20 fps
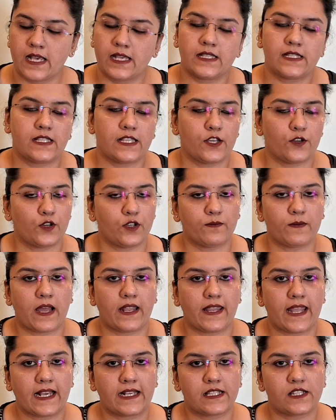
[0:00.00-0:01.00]
See you in my
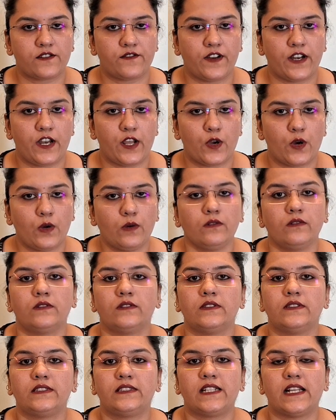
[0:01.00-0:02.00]
next video.
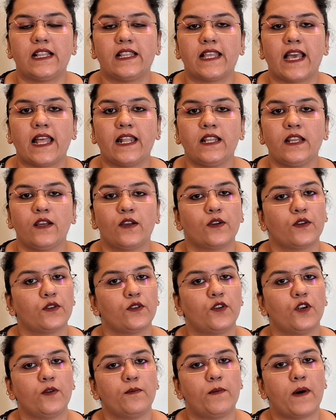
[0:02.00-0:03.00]
Till then,
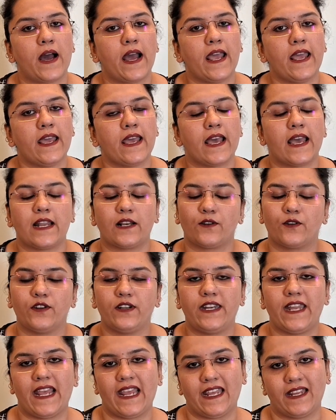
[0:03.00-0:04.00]
goodbye and
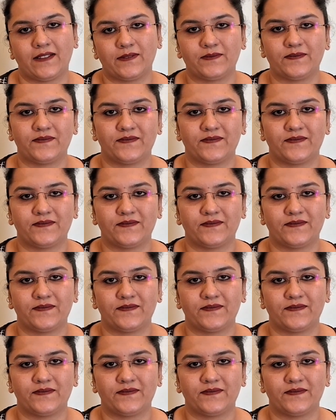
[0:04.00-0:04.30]
good day.